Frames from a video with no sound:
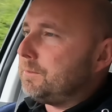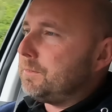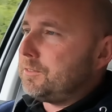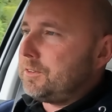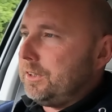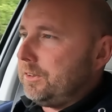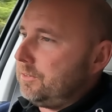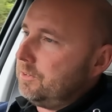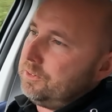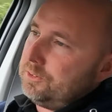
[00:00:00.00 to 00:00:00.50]
The
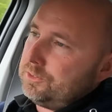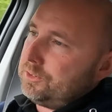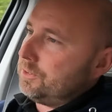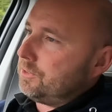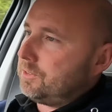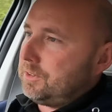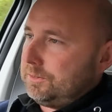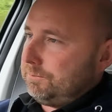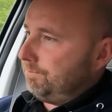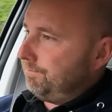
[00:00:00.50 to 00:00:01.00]
Tesla's
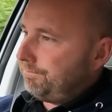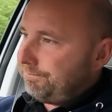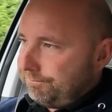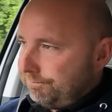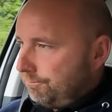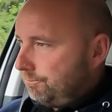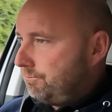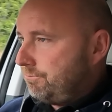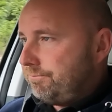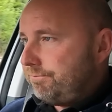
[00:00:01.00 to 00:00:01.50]
just in
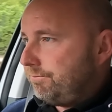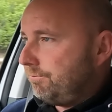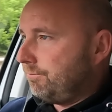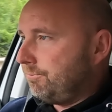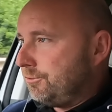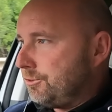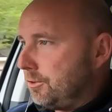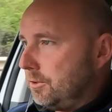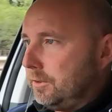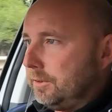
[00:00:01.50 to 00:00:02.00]

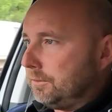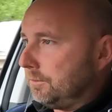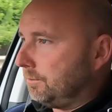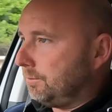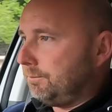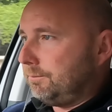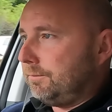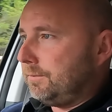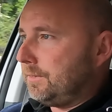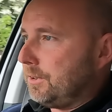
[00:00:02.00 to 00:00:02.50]
drive,
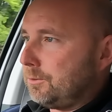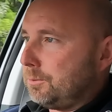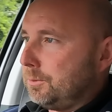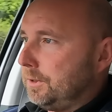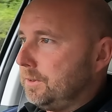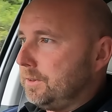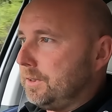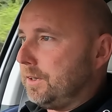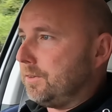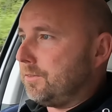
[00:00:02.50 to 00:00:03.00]
does what
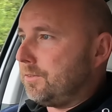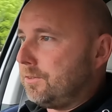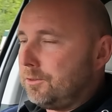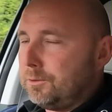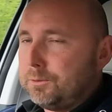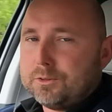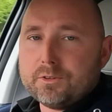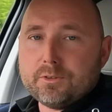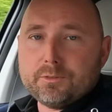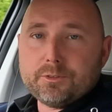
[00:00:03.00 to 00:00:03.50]
it does, it's
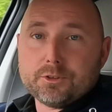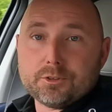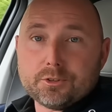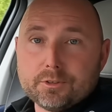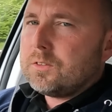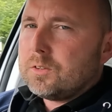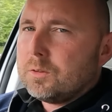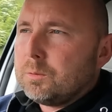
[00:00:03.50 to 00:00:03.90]
always efficient.